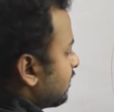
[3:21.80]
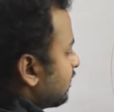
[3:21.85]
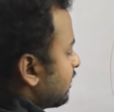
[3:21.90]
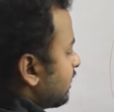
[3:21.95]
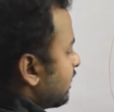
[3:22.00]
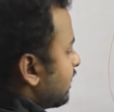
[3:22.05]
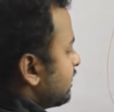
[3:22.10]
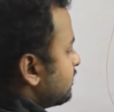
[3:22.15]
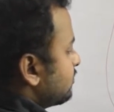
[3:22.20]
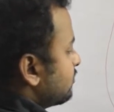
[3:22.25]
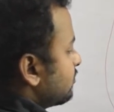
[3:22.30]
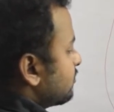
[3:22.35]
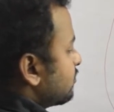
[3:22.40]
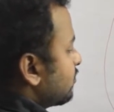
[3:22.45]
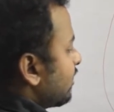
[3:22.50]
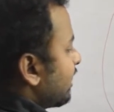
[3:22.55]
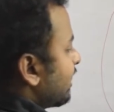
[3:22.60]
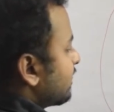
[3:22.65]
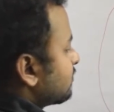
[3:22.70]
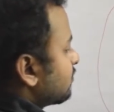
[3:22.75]

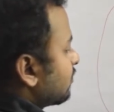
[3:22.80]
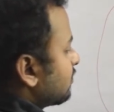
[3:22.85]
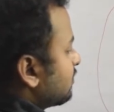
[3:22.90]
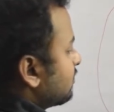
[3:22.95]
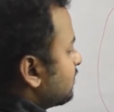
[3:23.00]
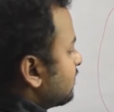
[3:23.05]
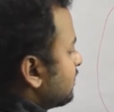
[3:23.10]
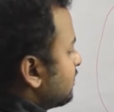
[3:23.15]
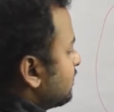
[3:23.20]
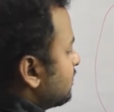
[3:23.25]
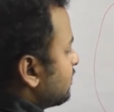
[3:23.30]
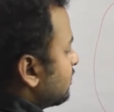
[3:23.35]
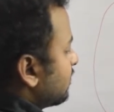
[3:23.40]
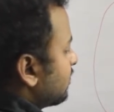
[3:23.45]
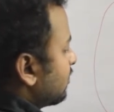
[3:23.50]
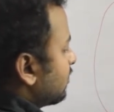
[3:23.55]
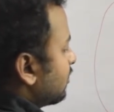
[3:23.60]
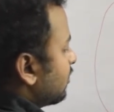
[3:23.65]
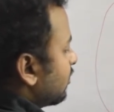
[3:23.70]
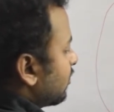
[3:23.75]
H2SO3,
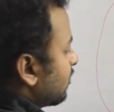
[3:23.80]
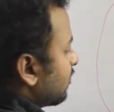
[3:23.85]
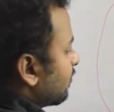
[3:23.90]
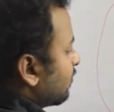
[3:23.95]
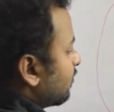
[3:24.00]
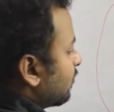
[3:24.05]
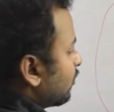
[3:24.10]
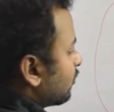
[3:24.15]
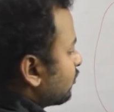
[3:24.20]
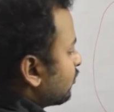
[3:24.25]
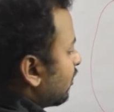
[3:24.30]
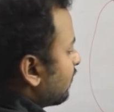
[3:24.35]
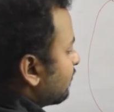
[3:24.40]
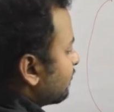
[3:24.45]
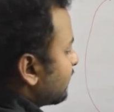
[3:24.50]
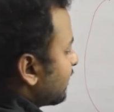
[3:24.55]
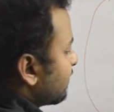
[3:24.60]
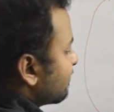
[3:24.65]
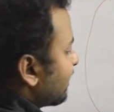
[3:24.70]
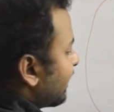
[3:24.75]
both
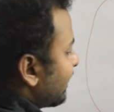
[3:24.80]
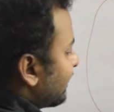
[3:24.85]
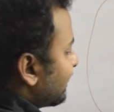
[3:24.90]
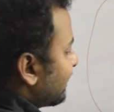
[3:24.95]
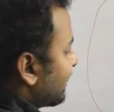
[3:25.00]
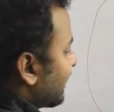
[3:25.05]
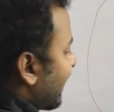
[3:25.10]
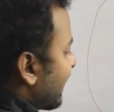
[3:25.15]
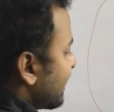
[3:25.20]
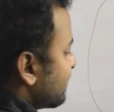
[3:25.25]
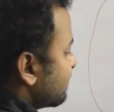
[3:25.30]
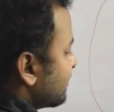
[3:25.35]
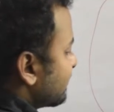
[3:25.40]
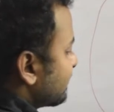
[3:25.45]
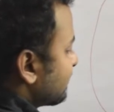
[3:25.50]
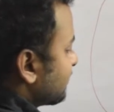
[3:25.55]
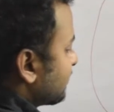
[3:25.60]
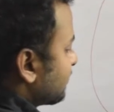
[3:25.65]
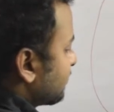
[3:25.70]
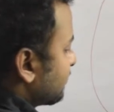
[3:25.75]
of them are
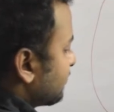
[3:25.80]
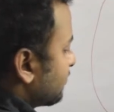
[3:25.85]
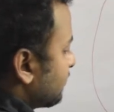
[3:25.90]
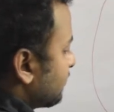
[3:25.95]
dibasic